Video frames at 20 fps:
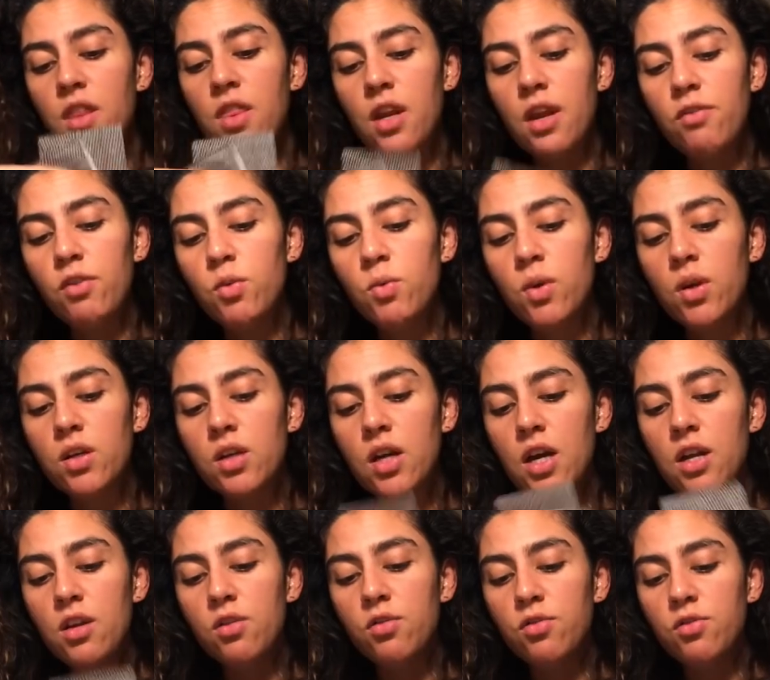that everyone
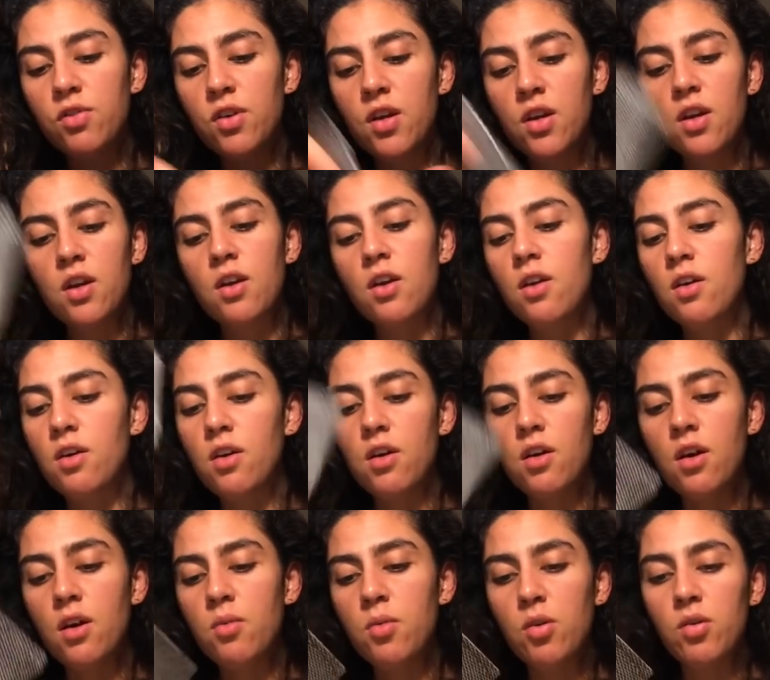kind of
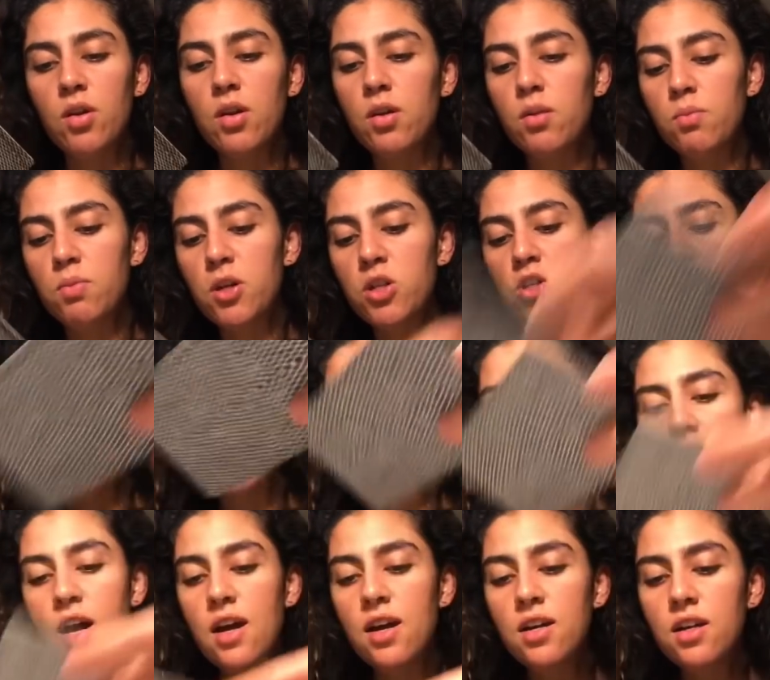I'm hearing pitches
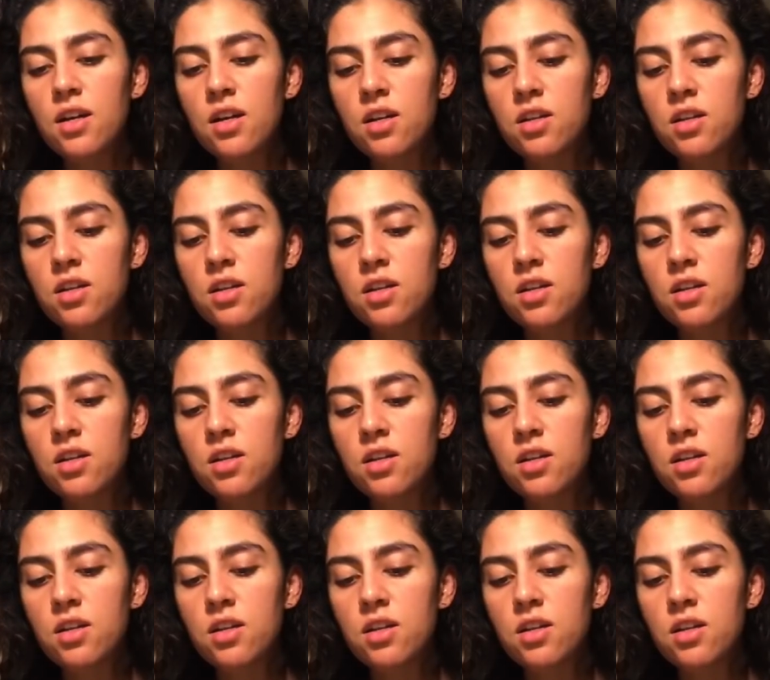in at.